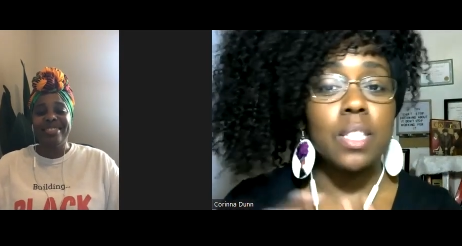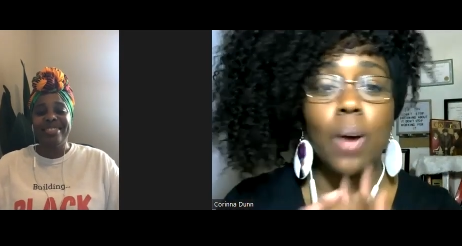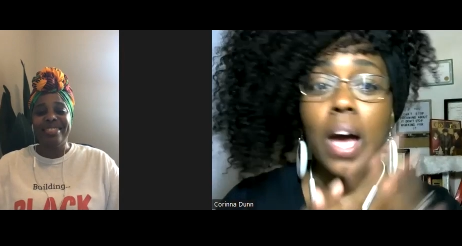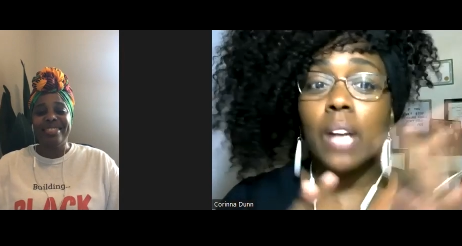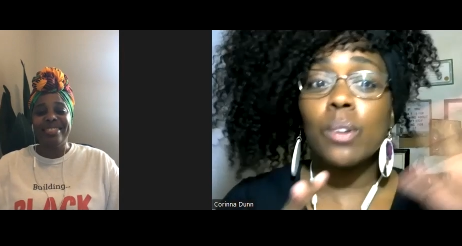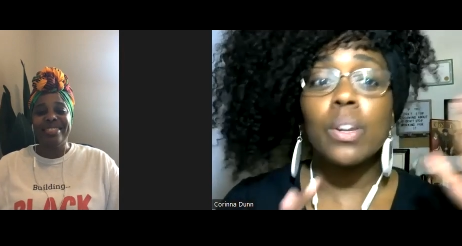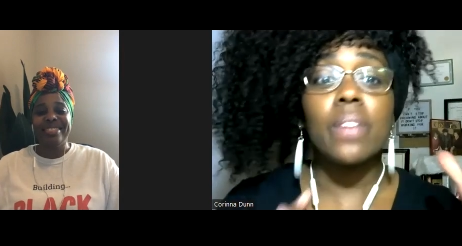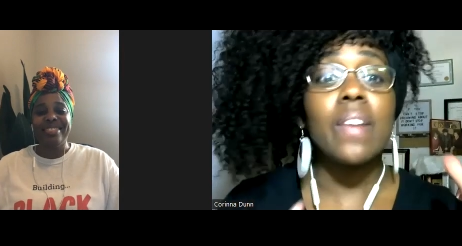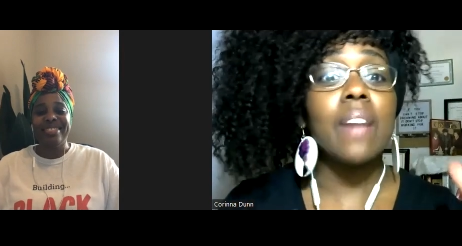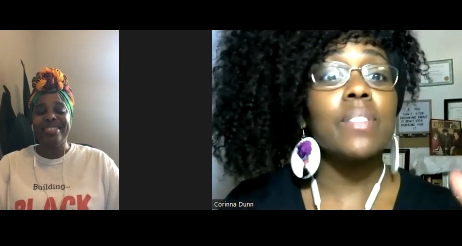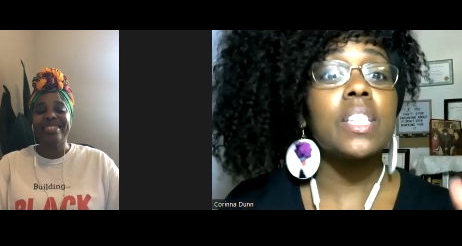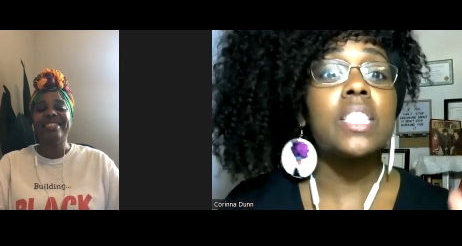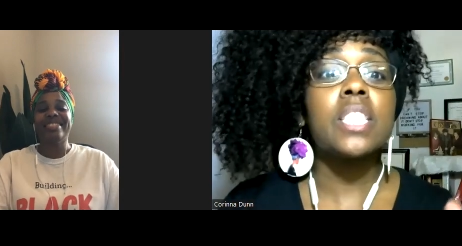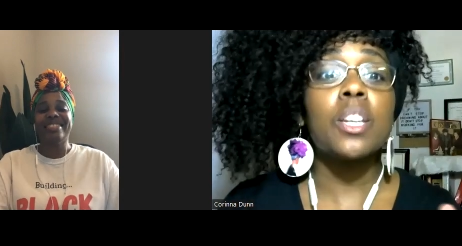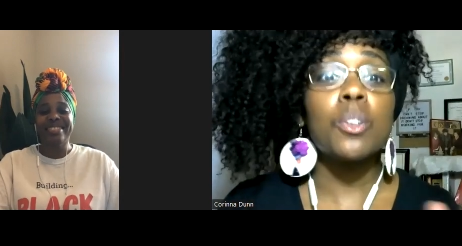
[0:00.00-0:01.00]
Speaker 1: So I don't even have
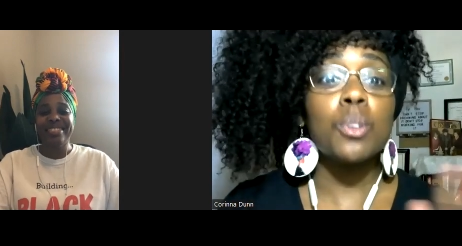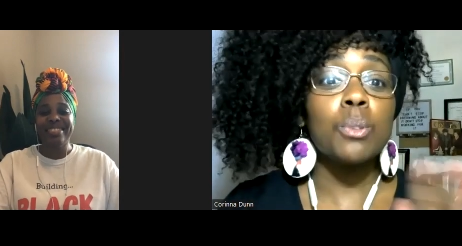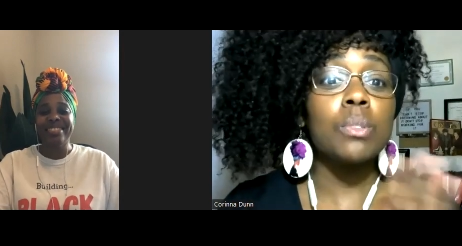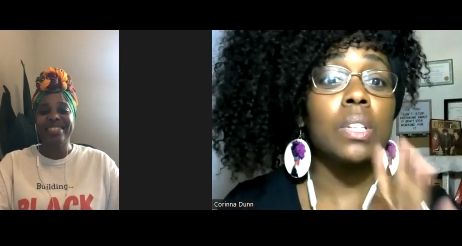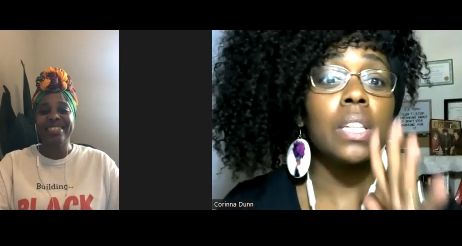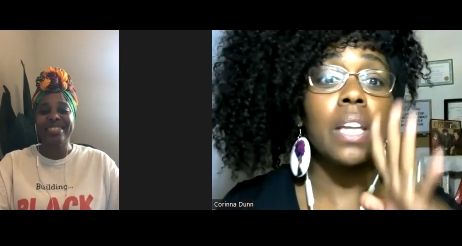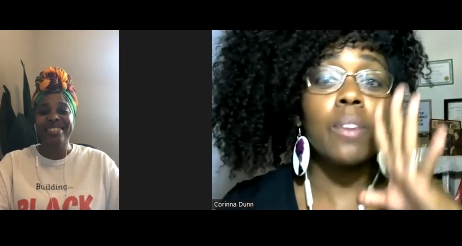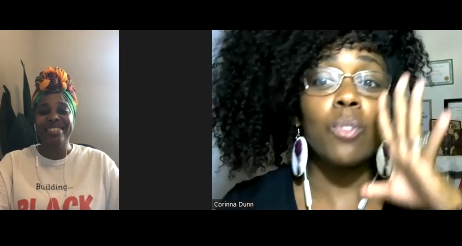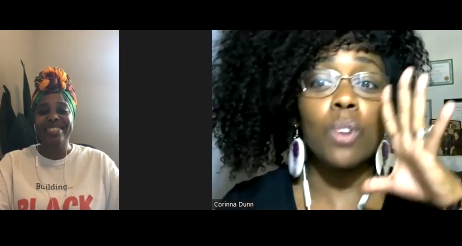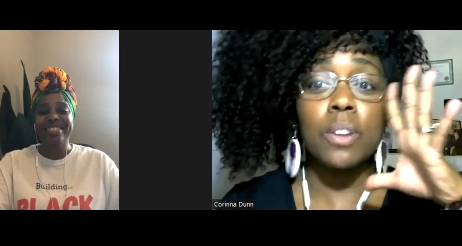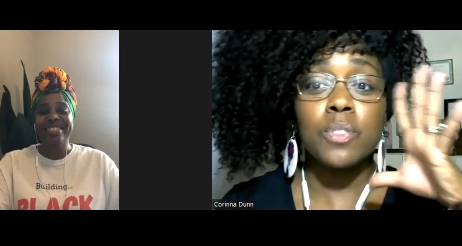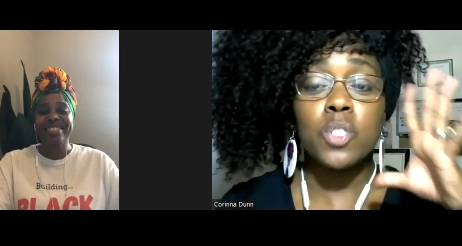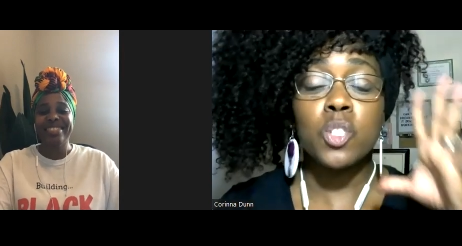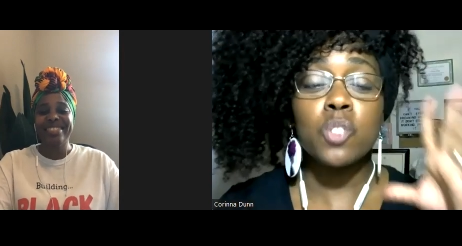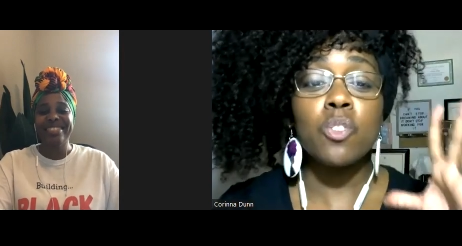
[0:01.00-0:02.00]
to tell you the level
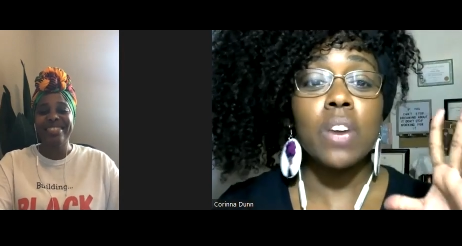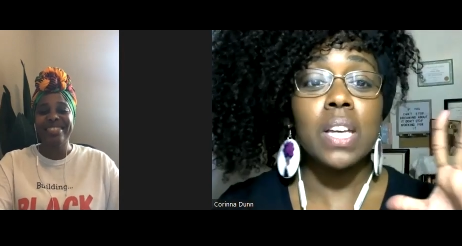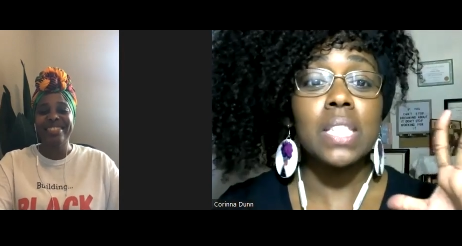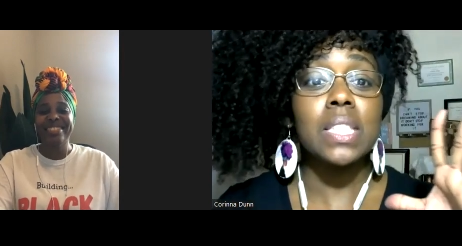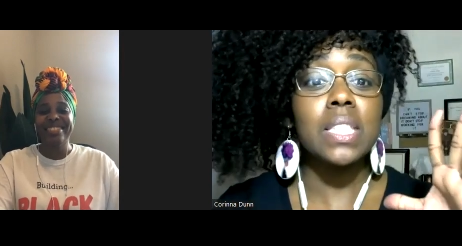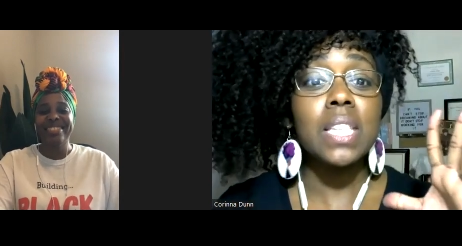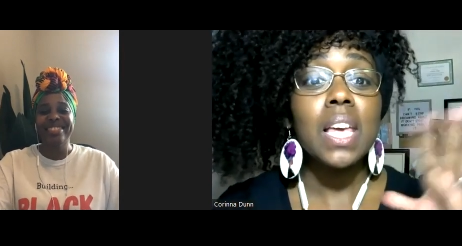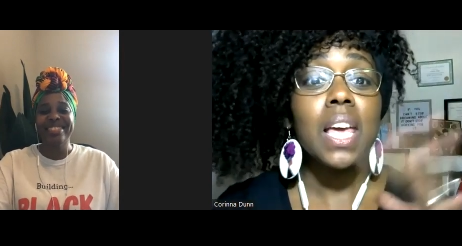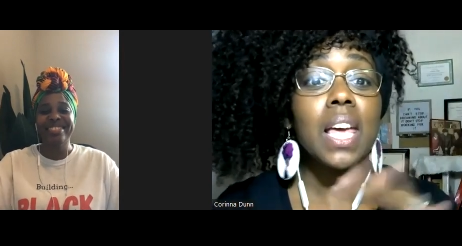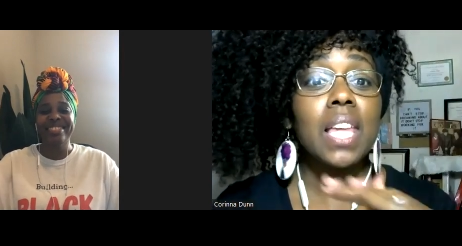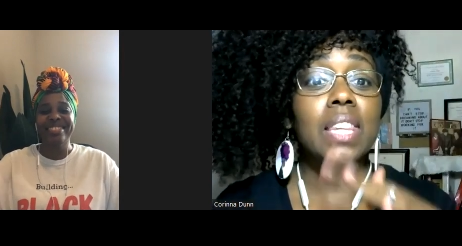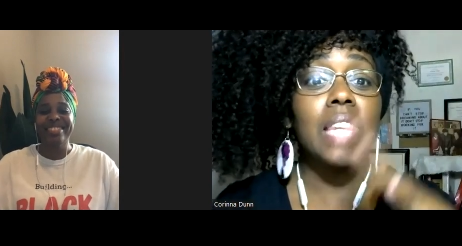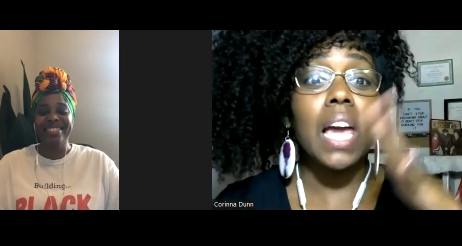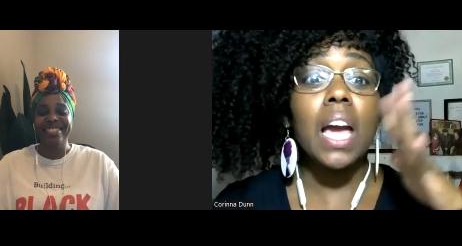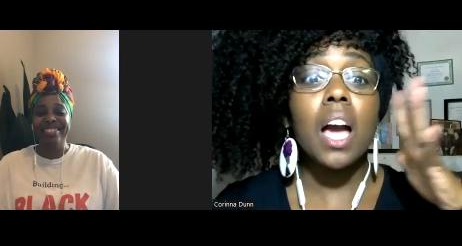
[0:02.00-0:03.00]
of stress
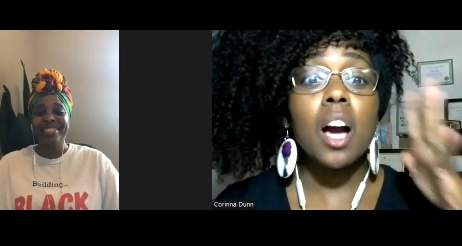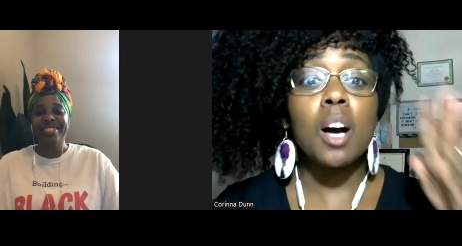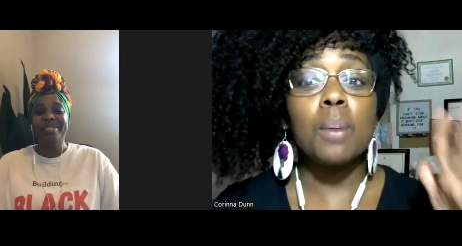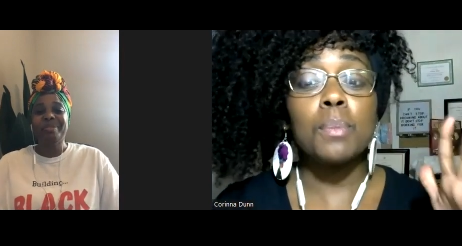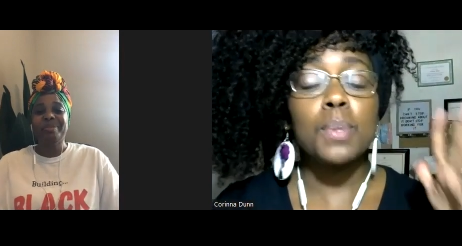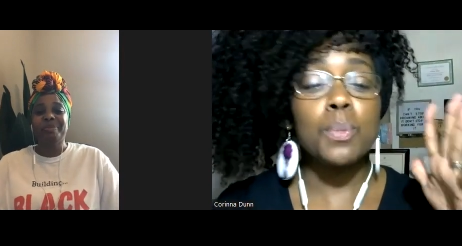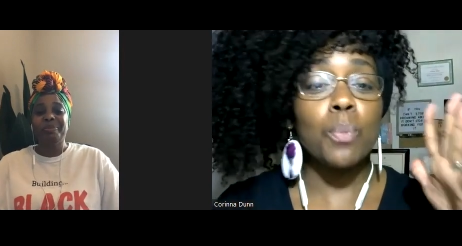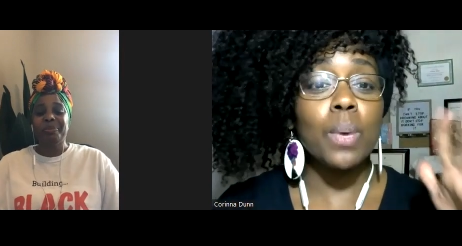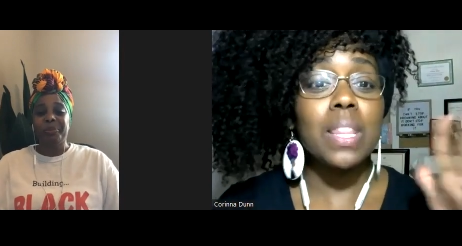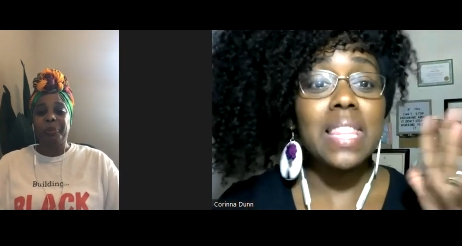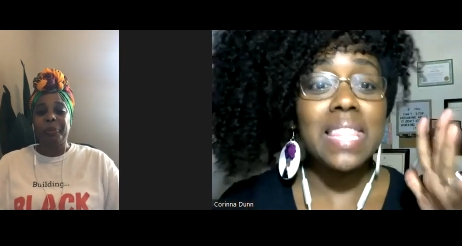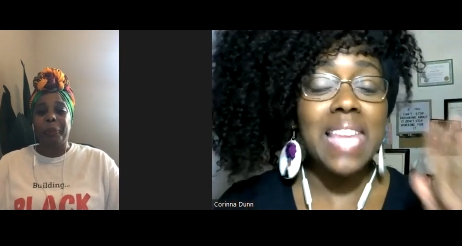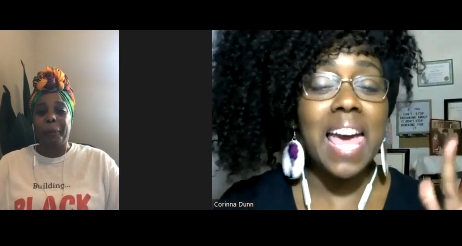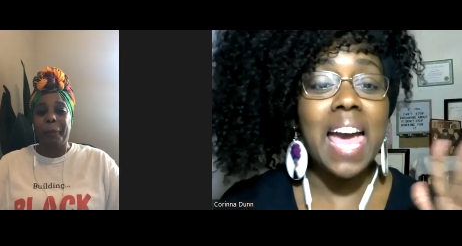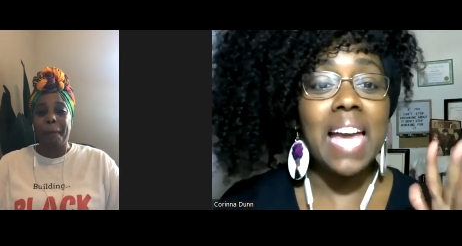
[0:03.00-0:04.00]
that comes with
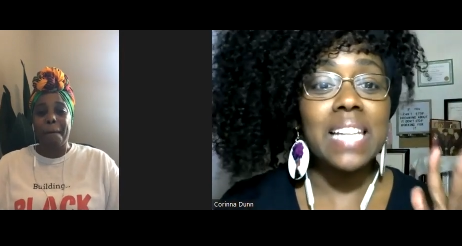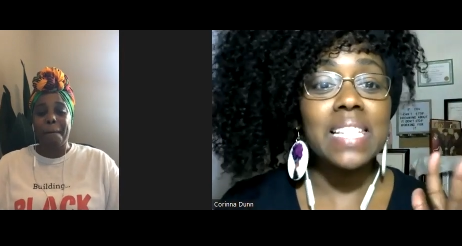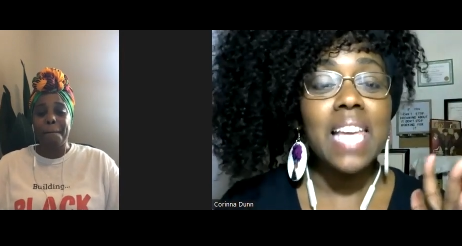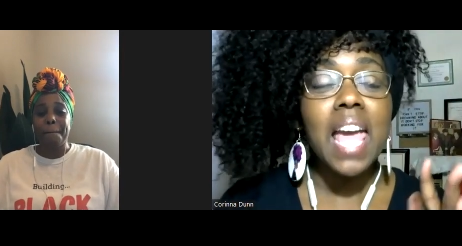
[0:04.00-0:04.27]
that.